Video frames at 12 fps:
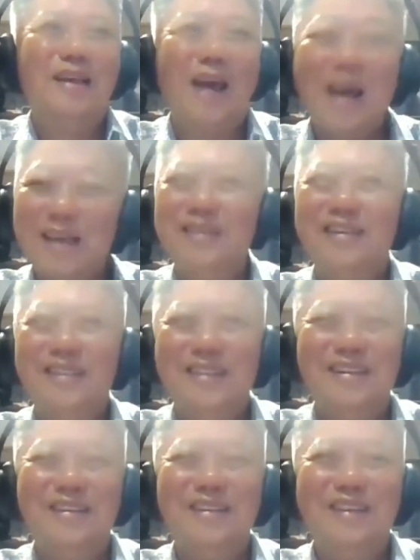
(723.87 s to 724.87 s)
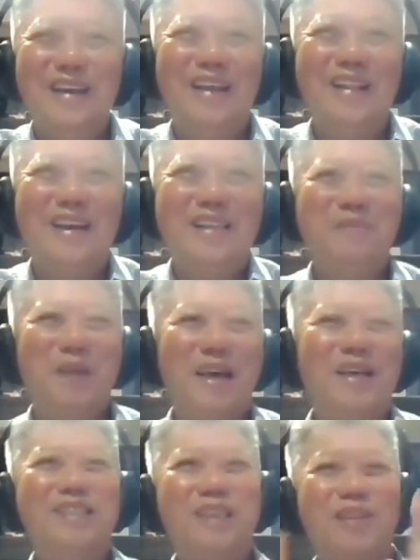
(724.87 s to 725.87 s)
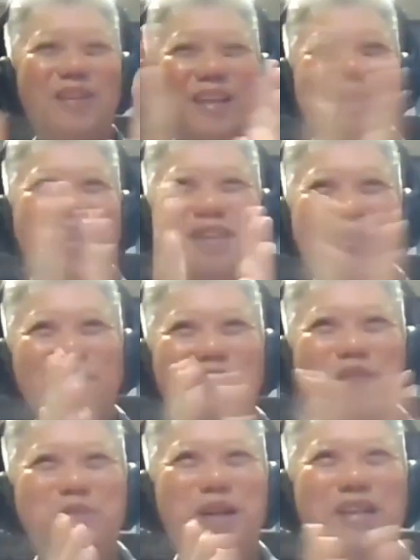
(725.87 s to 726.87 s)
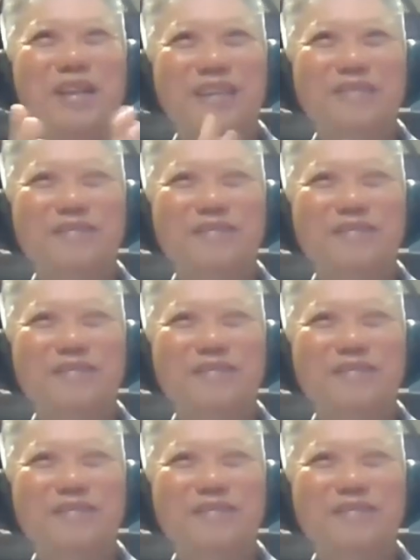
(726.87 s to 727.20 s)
Yeah. Okay, that is my sharing. Thank you, everybody.